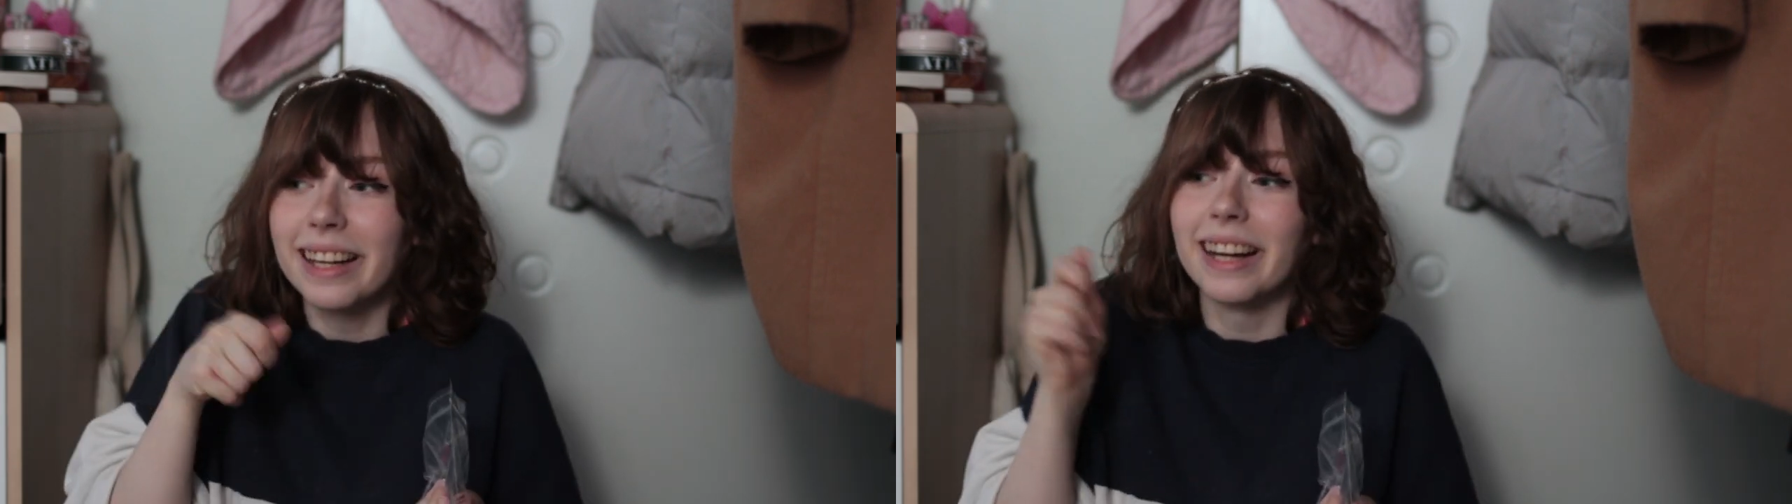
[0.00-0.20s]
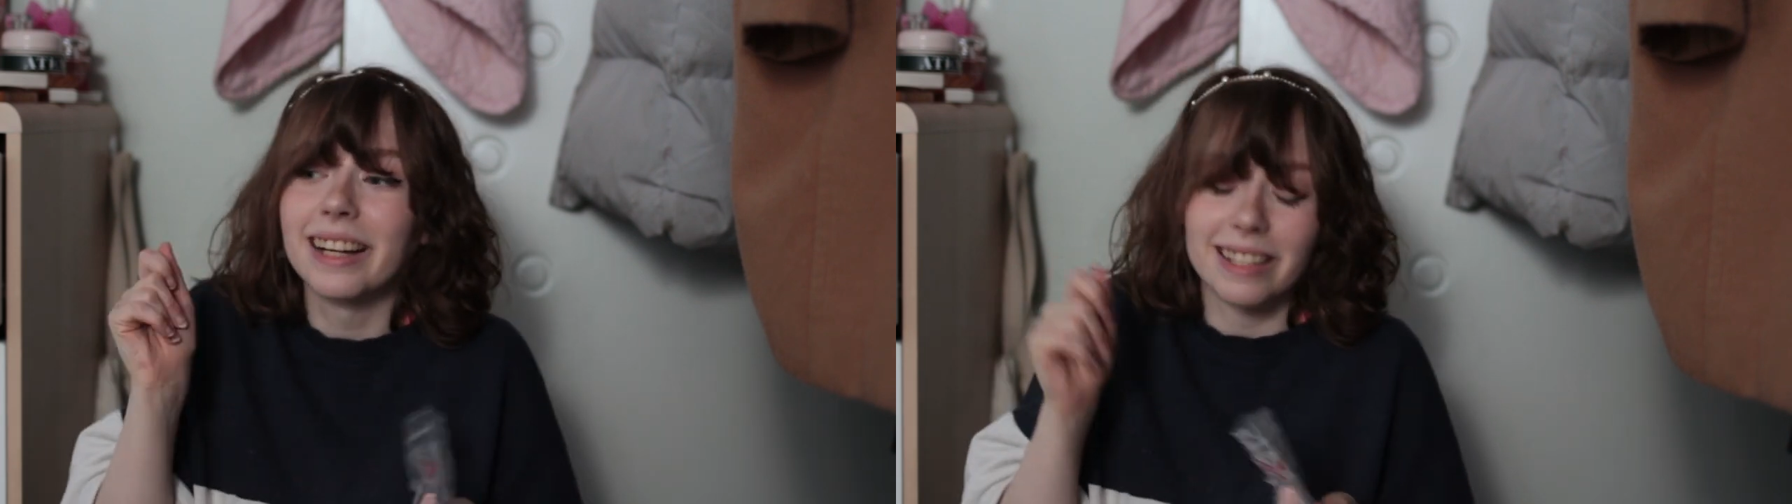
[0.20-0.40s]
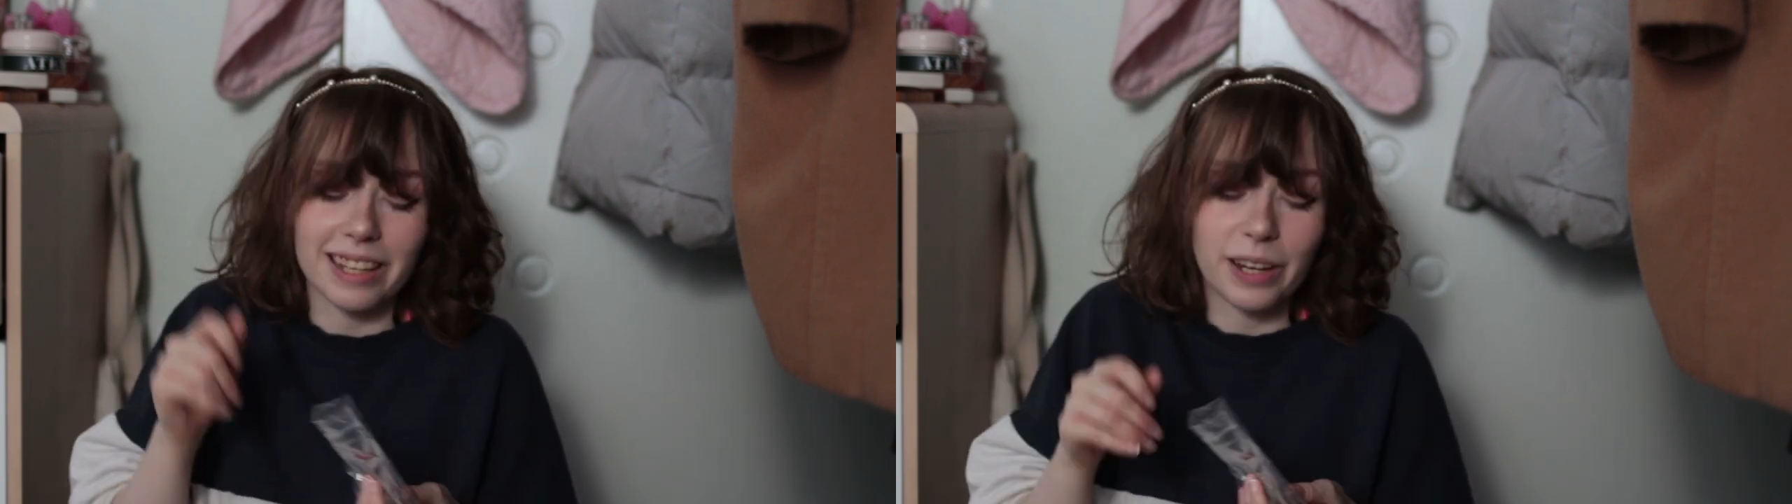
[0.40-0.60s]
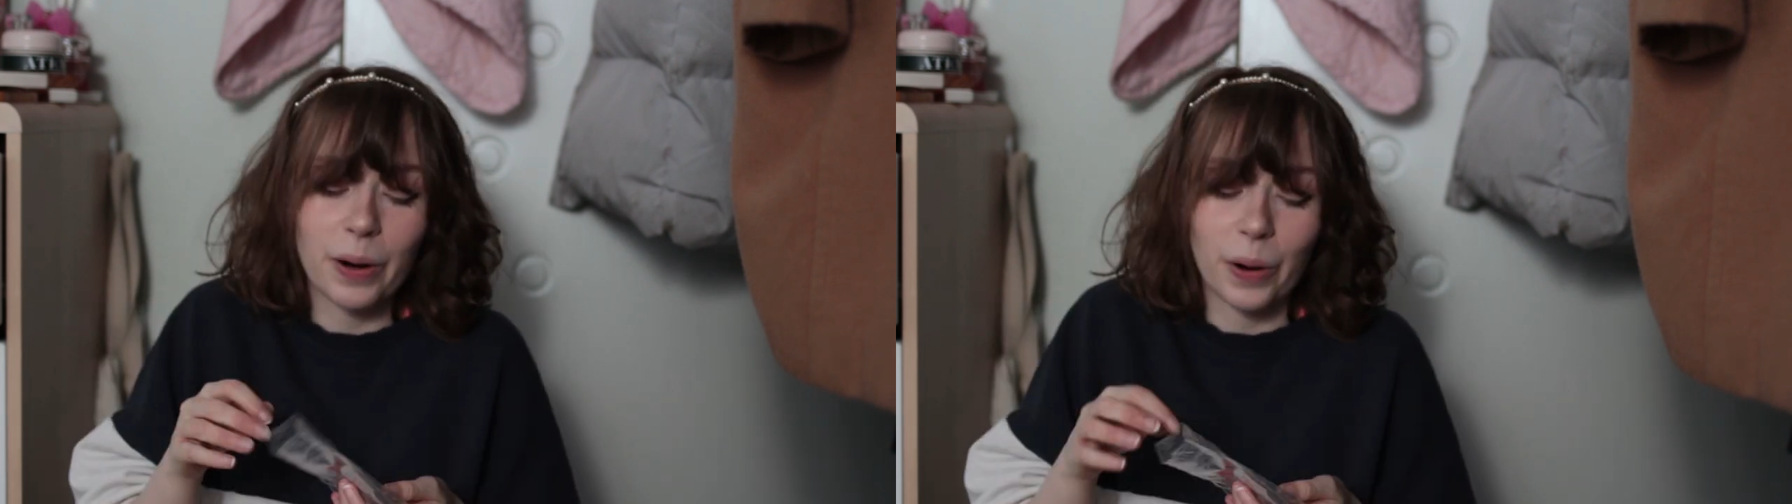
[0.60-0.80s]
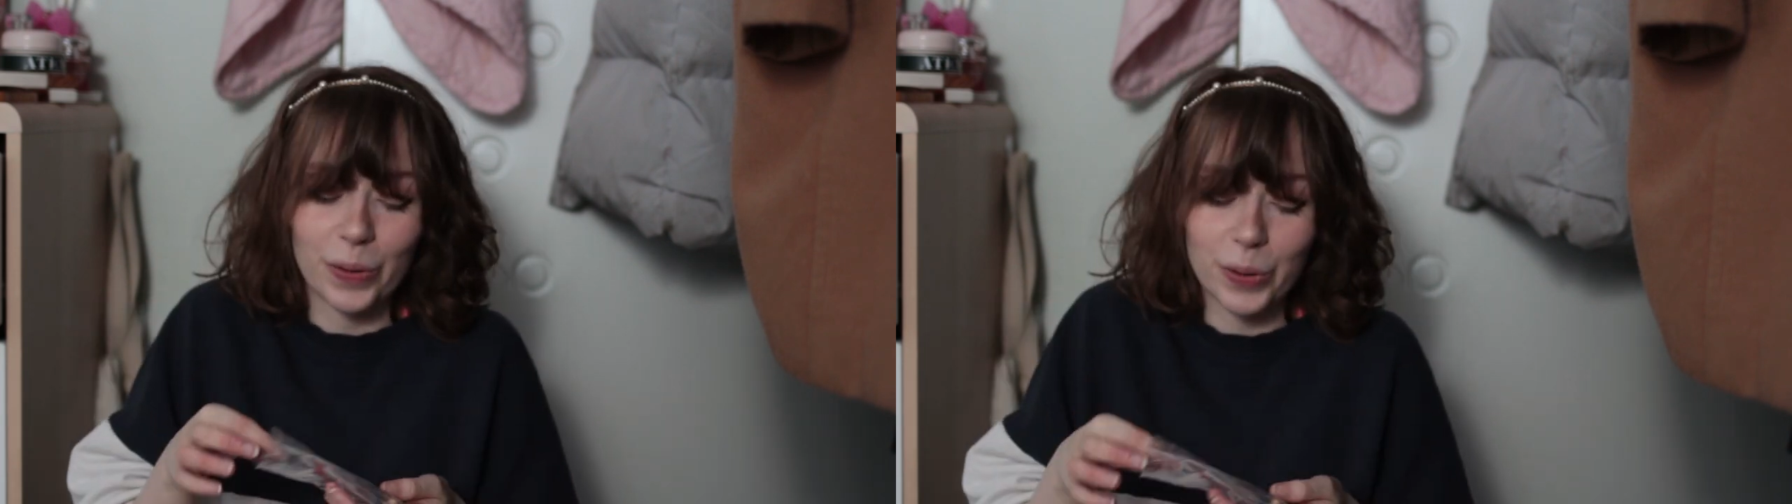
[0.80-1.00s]
things and
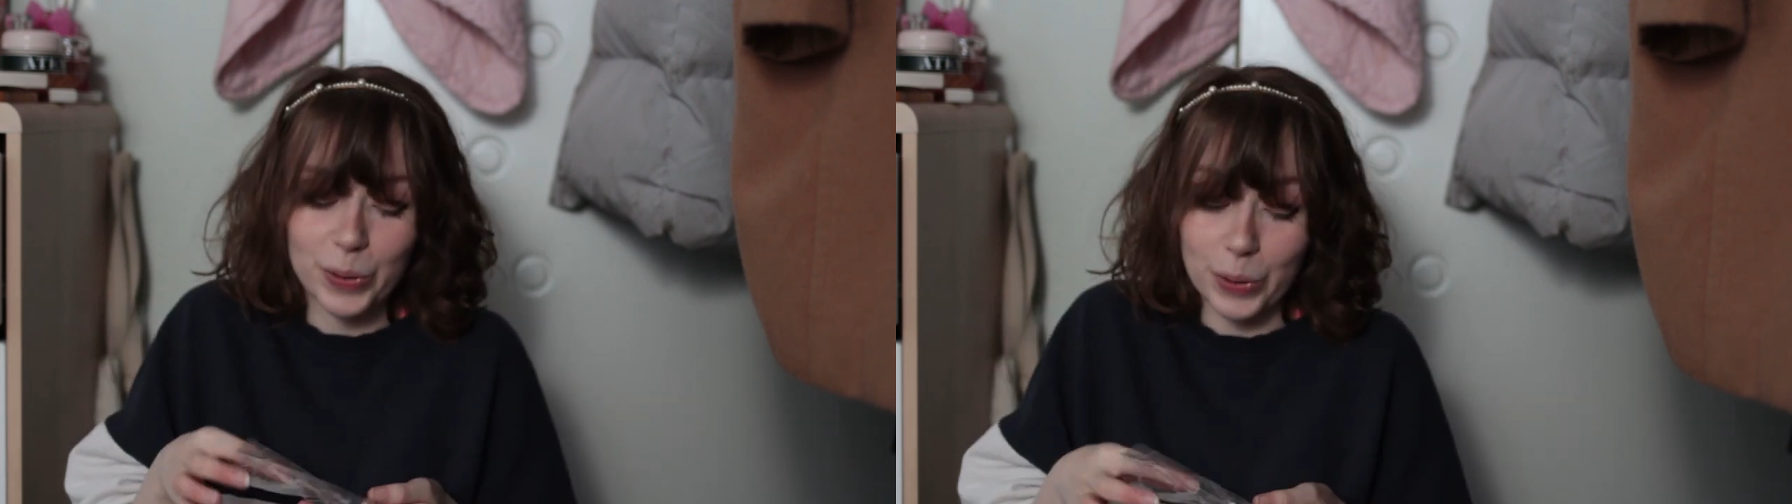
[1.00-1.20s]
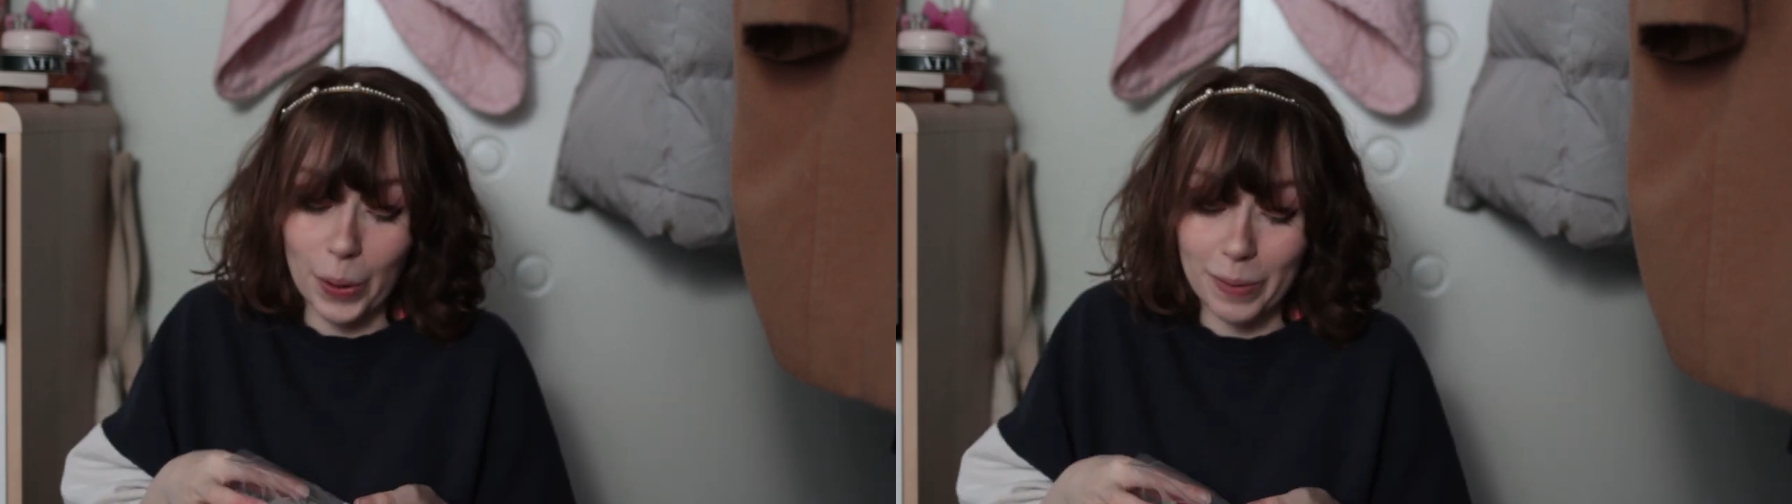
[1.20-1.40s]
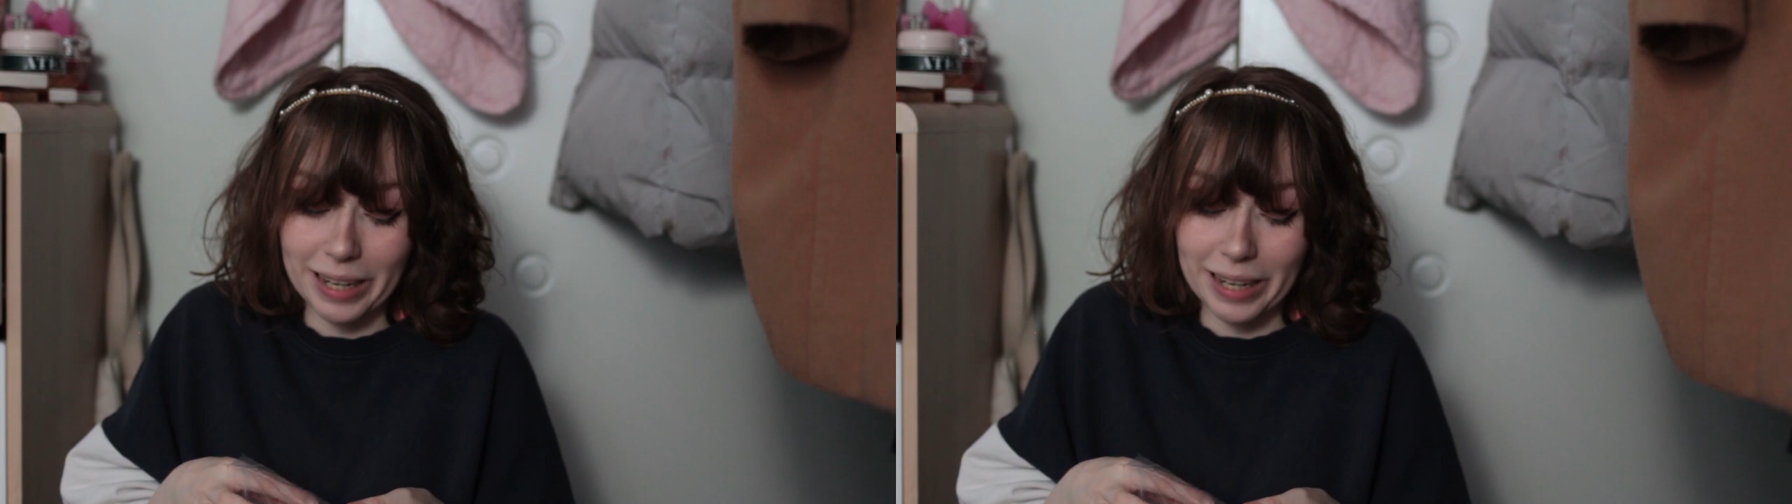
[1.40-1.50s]
you go through so